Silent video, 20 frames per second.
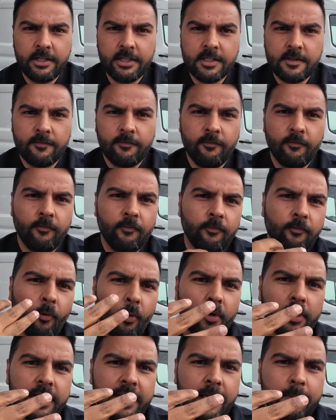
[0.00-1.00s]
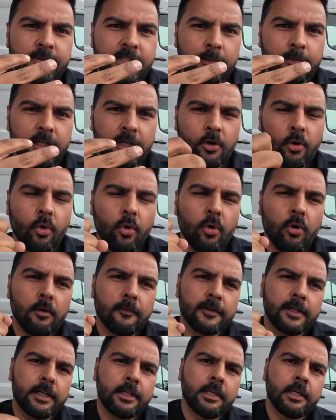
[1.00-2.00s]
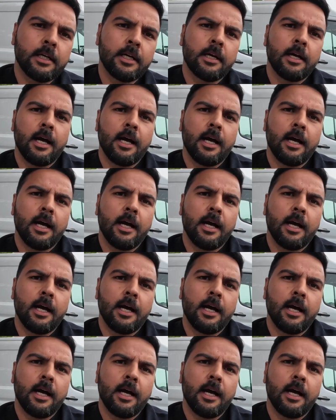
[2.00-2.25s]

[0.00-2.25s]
There's 4 tips I'm going to go over.